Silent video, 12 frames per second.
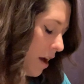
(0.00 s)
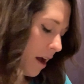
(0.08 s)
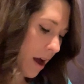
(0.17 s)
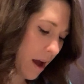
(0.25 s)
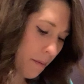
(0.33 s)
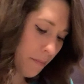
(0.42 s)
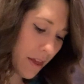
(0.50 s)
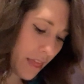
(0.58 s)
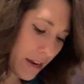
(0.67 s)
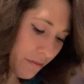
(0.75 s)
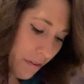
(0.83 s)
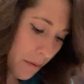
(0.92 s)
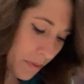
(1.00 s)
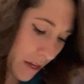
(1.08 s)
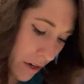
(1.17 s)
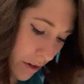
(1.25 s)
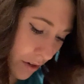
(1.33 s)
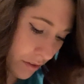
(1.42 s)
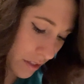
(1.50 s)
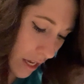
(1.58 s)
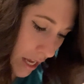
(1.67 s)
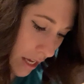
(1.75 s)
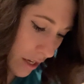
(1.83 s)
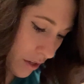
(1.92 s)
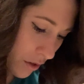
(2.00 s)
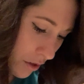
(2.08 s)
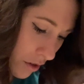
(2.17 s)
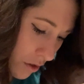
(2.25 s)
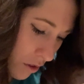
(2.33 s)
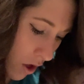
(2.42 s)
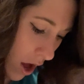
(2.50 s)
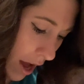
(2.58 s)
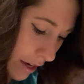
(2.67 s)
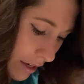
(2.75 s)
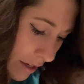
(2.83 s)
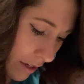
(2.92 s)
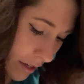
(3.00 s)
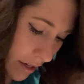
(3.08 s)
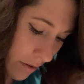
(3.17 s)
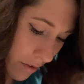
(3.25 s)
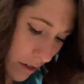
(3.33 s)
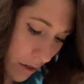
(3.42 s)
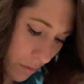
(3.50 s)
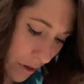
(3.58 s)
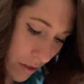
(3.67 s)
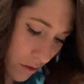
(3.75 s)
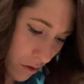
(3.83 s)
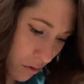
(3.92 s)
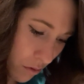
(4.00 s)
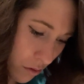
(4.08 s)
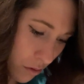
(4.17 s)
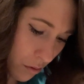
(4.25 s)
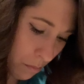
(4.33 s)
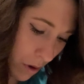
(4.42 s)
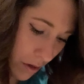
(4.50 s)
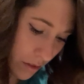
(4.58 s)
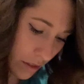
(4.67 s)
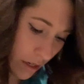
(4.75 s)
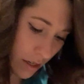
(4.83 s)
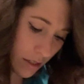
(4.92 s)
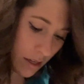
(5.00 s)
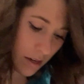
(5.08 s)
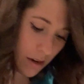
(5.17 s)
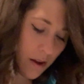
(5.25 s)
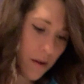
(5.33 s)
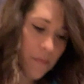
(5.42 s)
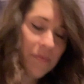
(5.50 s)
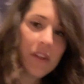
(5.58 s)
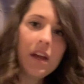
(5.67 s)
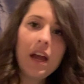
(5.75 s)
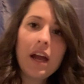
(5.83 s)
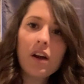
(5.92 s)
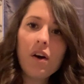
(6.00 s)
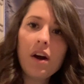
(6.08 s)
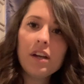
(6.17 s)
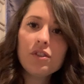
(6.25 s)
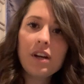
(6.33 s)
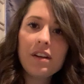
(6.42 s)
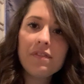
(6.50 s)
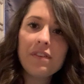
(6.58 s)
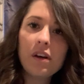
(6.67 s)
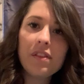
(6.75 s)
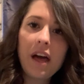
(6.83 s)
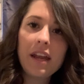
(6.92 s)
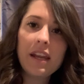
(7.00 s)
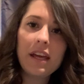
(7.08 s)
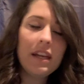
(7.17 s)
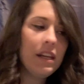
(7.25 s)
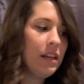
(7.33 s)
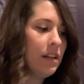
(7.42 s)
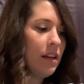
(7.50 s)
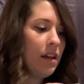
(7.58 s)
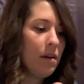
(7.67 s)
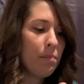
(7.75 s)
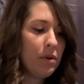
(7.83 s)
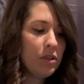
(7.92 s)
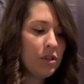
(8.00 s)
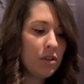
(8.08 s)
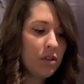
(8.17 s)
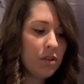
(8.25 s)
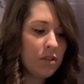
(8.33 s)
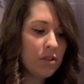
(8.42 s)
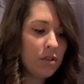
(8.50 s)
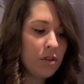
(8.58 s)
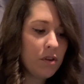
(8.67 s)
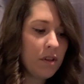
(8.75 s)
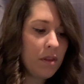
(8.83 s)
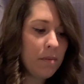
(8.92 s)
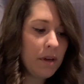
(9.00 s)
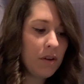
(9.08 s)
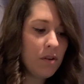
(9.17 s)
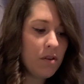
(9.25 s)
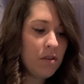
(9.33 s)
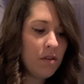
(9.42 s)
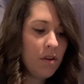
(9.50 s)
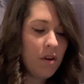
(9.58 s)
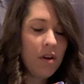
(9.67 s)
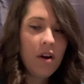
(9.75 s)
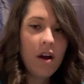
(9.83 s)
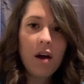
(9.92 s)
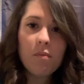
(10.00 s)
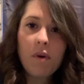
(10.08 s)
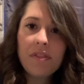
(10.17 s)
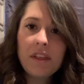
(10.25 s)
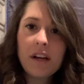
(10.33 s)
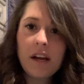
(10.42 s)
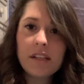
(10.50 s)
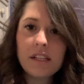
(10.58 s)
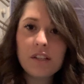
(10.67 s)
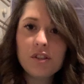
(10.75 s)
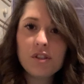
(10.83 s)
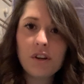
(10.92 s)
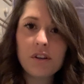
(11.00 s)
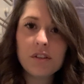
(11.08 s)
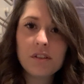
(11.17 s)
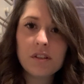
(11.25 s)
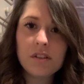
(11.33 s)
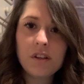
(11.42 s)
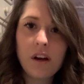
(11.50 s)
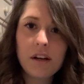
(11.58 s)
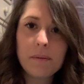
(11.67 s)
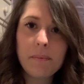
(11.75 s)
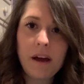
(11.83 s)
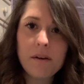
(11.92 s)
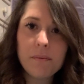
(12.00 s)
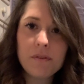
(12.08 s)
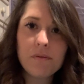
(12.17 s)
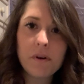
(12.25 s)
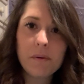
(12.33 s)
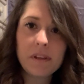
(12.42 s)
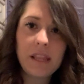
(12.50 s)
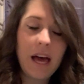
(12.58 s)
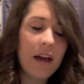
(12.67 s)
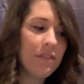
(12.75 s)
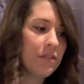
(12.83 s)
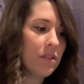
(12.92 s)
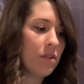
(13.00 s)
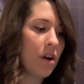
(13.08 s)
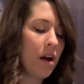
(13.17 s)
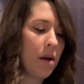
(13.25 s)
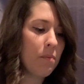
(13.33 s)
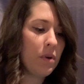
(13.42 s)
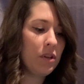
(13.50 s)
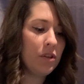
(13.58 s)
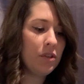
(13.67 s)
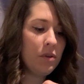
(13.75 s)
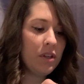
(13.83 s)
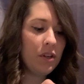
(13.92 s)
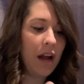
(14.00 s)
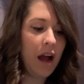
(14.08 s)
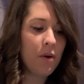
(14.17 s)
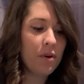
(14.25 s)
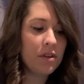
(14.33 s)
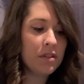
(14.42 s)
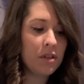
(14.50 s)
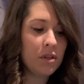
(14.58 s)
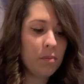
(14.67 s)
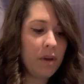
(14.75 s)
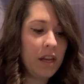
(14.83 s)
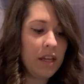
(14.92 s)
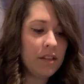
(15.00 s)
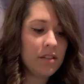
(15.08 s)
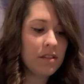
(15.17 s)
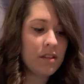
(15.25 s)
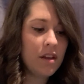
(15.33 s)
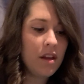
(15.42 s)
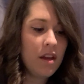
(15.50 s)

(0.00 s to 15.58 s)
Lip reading: And then from there, take your clock, and I'm going to erase those marks that I did. And go ahead and try to fill that in. Put your circle in the middle. One thing I did start to talk about before we left, when you're doing your hours and your minutes,